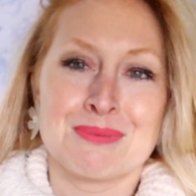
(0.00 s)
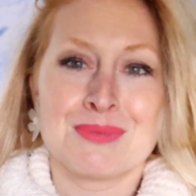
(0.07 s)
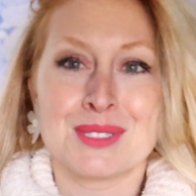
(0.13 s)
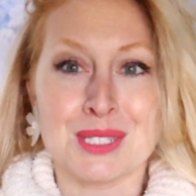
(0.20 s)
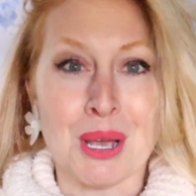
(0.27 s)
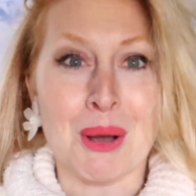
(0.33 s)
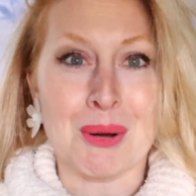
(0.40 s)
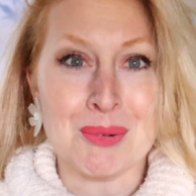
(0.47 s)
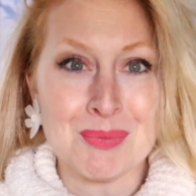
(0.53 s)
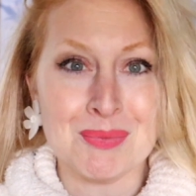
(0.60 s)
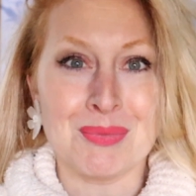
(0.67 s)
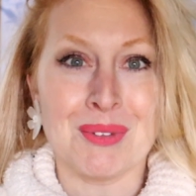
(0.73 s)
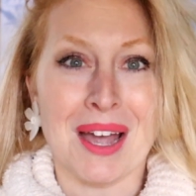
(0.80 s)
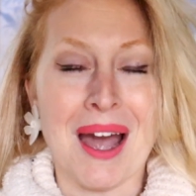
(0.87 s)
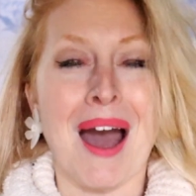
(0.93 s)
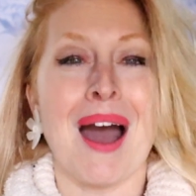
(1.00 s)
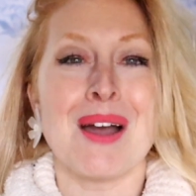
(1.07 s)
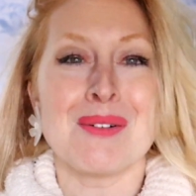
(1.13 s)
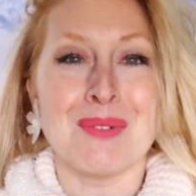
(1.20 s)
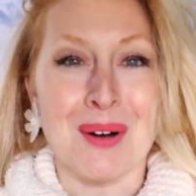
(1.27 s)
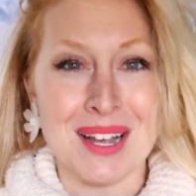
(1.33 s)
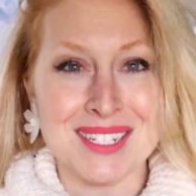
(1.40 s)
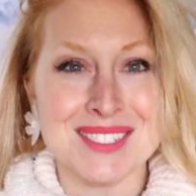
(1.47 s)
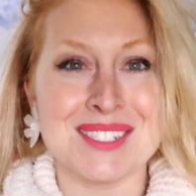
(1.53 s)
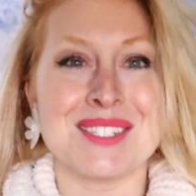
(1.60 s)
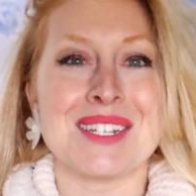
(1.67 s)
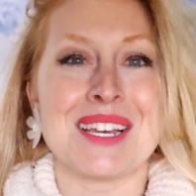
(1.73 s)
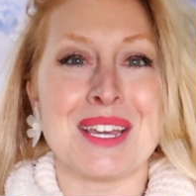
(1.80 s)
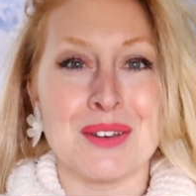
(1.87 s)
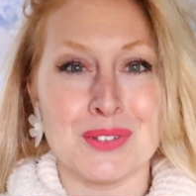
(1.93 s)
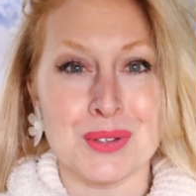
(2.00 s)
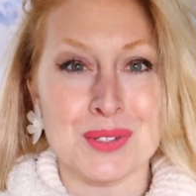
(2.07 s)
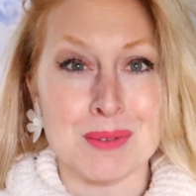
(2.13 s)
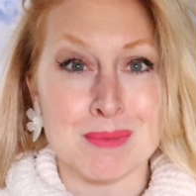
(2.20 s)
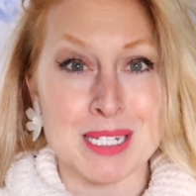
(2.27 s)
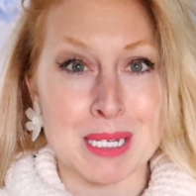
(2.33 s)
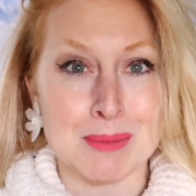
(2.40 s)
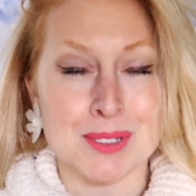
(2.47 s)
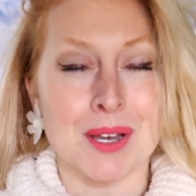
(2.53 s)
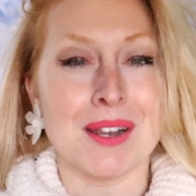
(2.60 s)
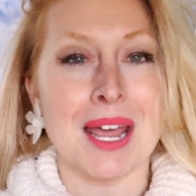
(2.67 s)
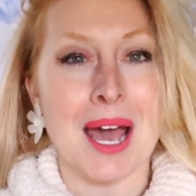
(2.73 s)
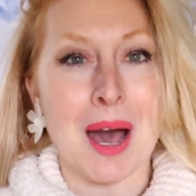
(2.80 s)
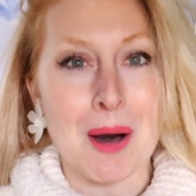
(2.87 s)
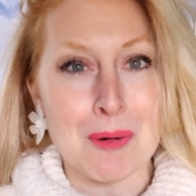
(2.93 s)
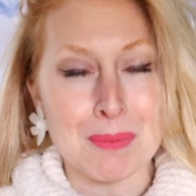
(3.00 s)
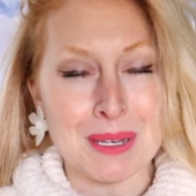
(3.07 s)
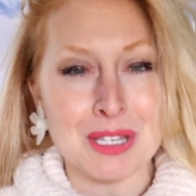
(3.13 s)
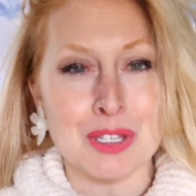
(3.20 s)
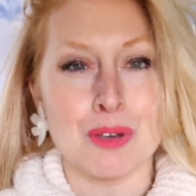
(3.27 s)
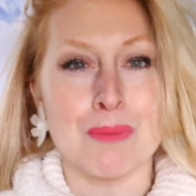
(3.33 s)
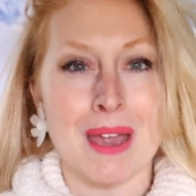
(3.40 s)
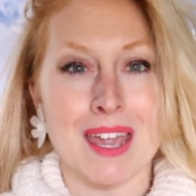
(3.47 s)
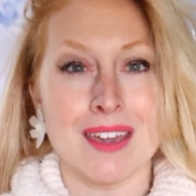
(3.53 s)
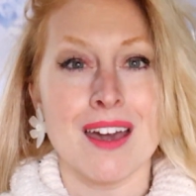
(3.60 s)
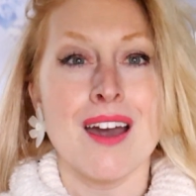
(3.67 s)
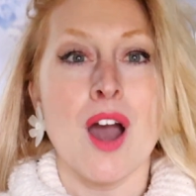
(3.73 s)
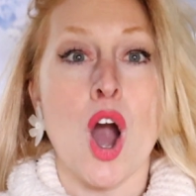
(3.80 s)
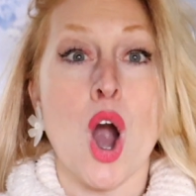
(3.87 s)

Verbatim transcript: So I want to give you some tips on helping you make